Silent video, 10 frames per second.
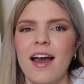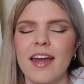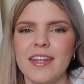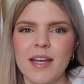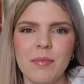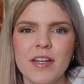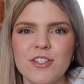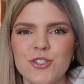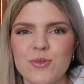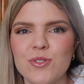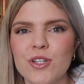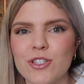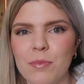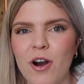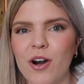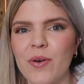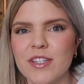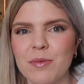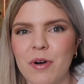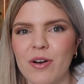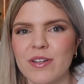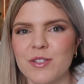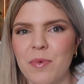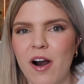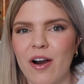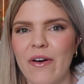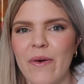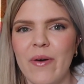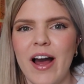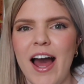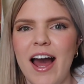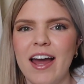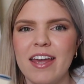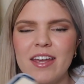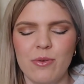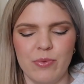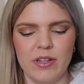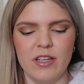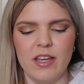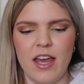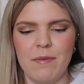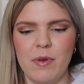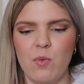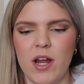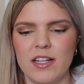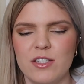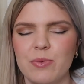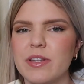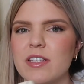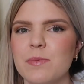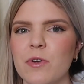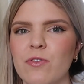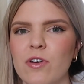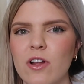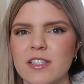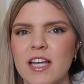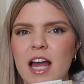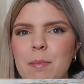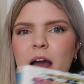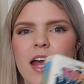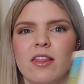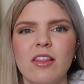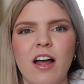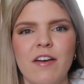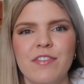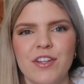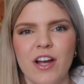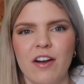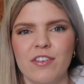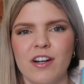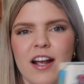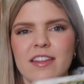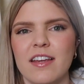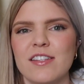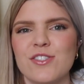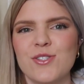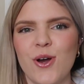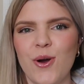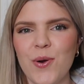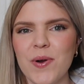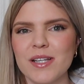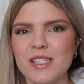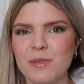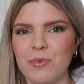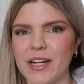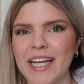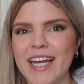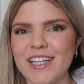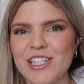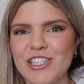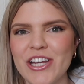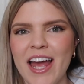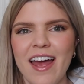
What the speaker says: I think I'm gonna choose Tomorrow and Tomorrow and Tomorrow. I really have been wanting to read this book for a long time. I love the cover. I think it's so springish.